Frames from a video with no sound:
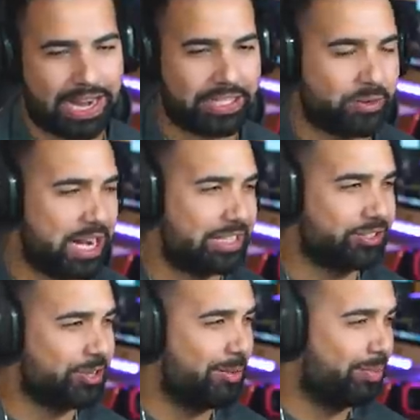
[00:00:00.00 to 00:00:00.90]
I guess we're gonna have
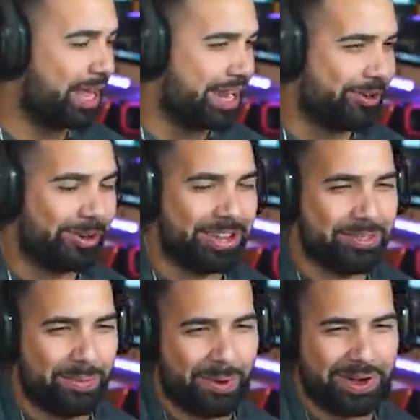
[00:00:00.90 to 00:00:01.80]
to start playing early
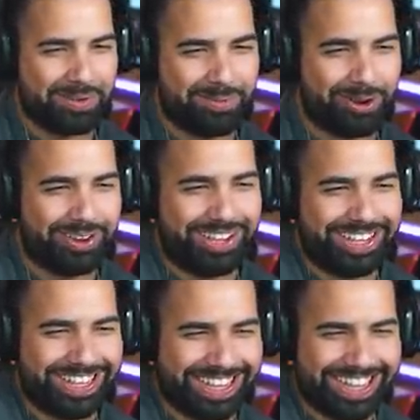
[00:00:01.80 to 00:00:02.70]
in the morning, bro.
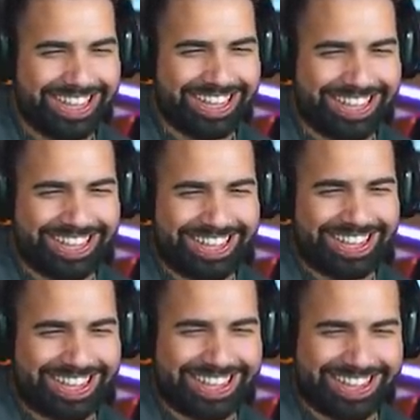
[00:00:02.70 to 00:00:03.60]

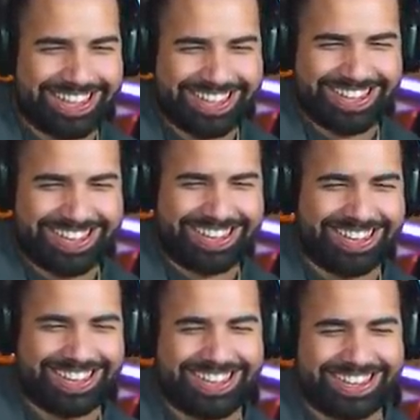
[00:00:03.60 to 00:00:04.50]
For real, right?
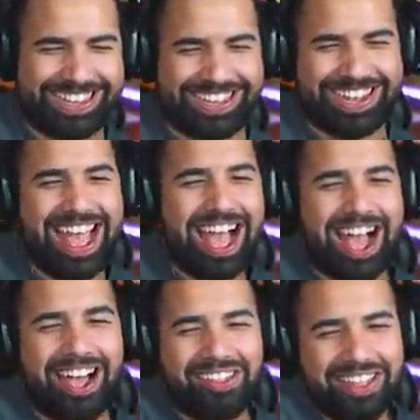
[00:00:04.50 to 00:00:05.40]
Yo, my
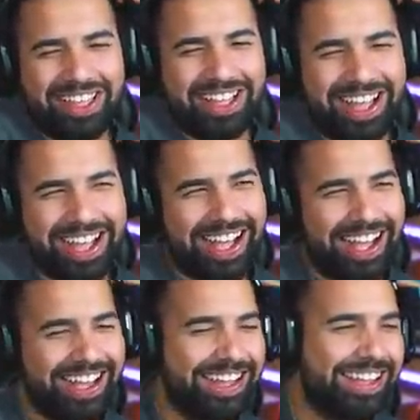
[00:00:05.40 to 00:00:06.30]
guy's like just running,